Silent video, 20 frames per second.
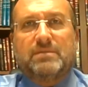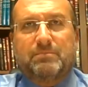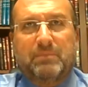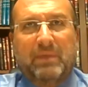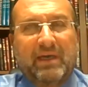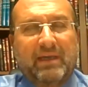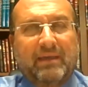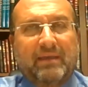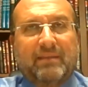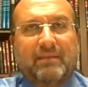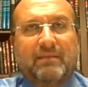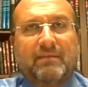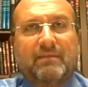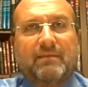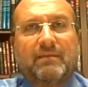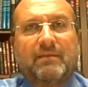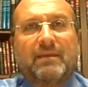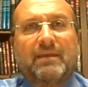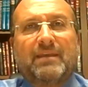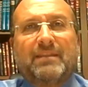mind
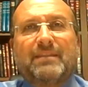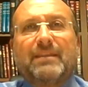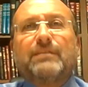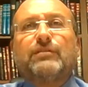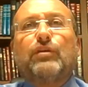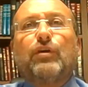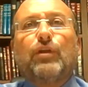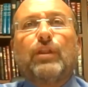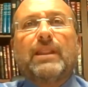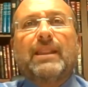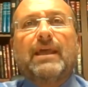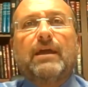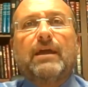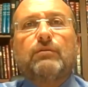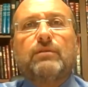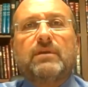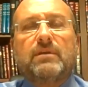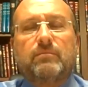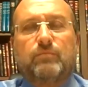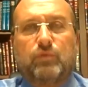that allowed
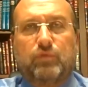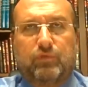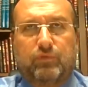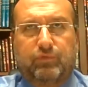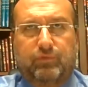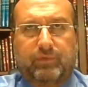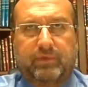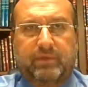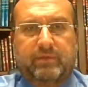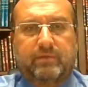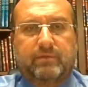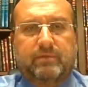him to do it?